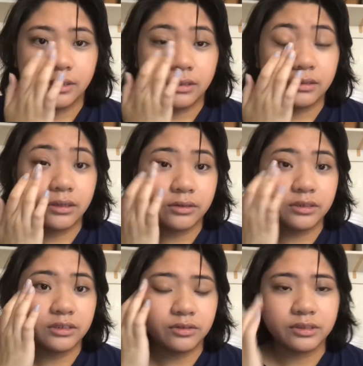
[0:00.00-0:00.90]
Now it
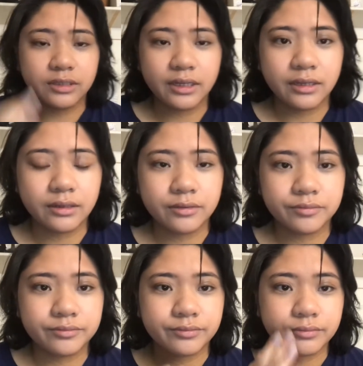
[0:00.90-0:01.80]
just looks like
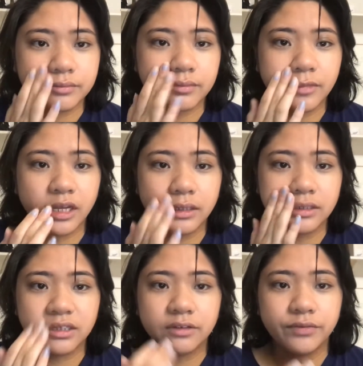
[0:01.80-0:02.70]
I
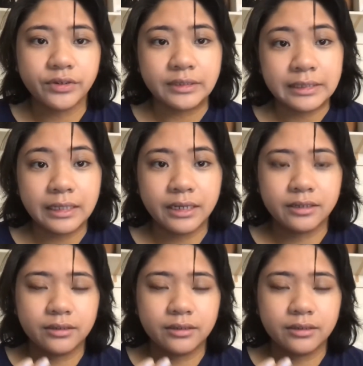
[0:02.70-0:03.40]
just have very slight